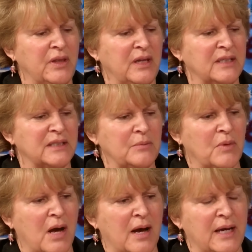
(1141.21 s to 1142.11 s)
things in
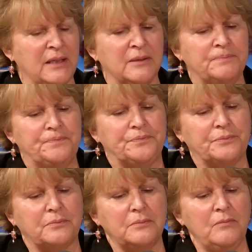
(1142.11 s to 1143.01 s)
mind,
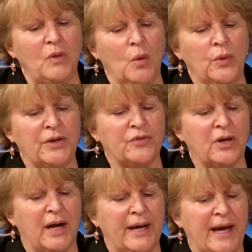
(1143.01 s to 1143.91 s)
whenever
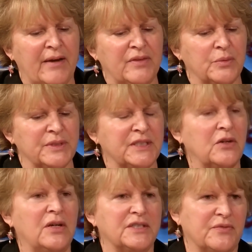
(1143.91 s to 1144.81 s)
I have the
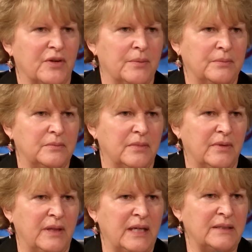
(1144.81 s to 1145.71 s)
results from
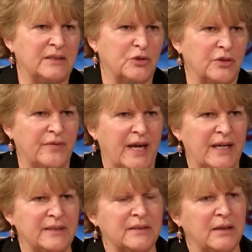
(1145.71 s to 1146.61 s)
these
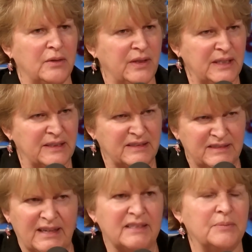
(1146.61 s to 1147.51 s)
surveys, these
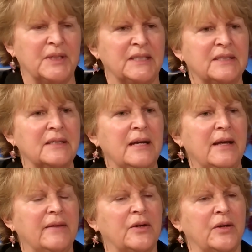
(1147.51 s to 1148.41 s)
assessments
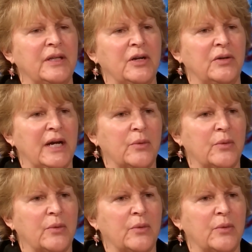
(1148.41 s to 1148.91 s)
that are on the OLAC